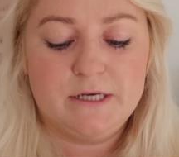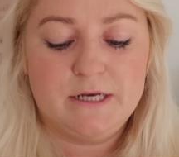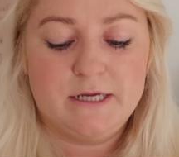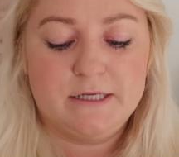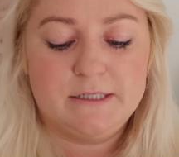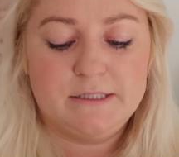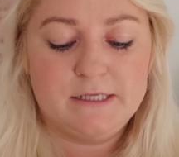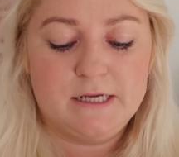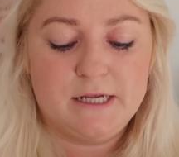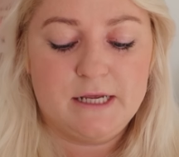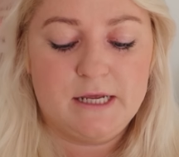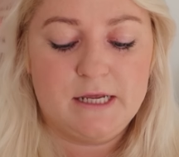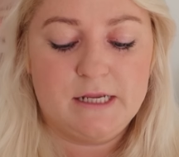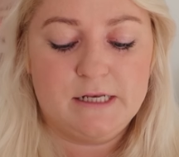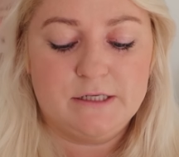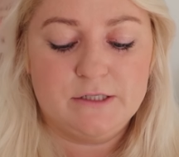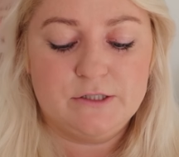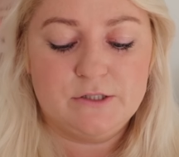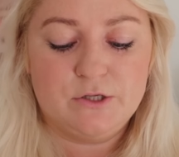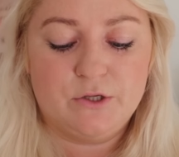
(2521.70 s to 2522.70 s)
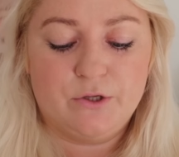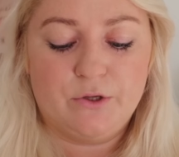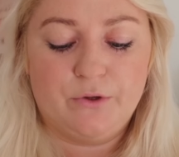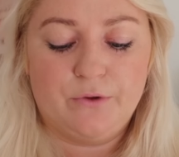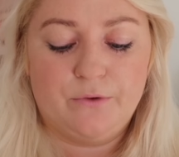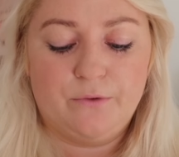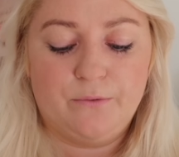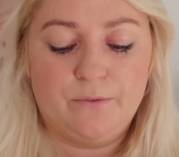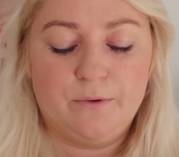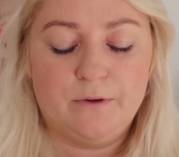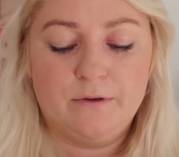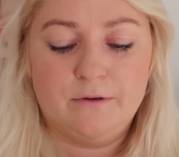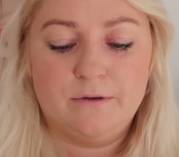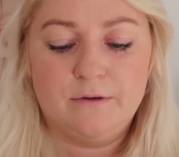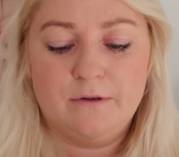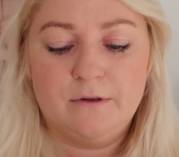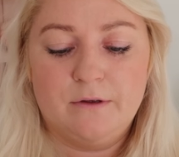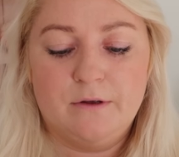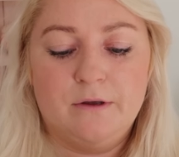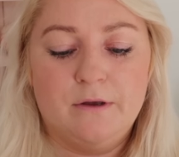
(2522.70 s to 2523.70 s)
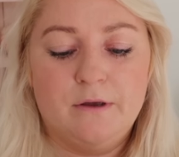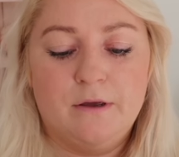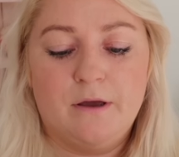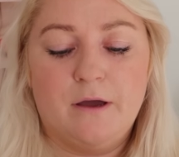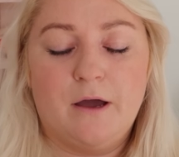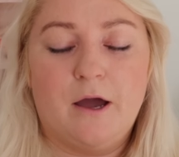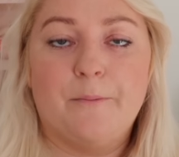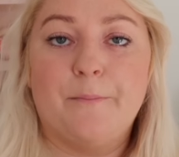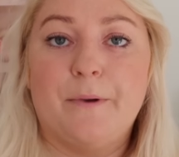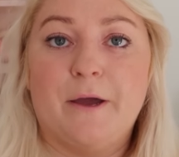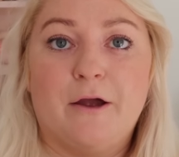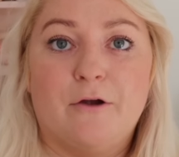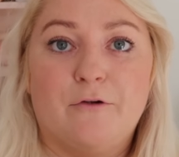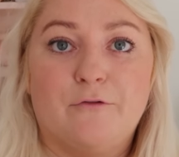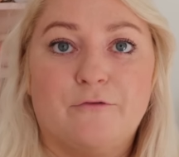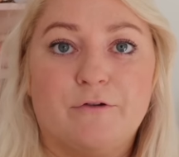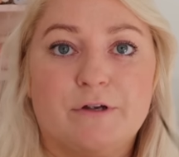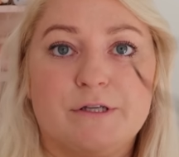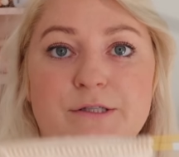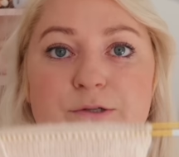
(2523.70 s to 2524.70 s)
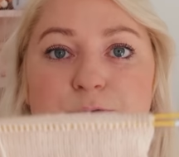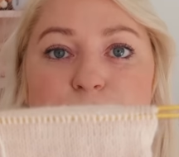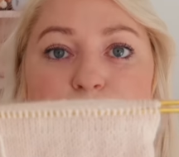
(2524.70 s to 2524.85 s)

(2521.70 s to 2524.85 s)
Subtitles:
knit it into a pair of wrist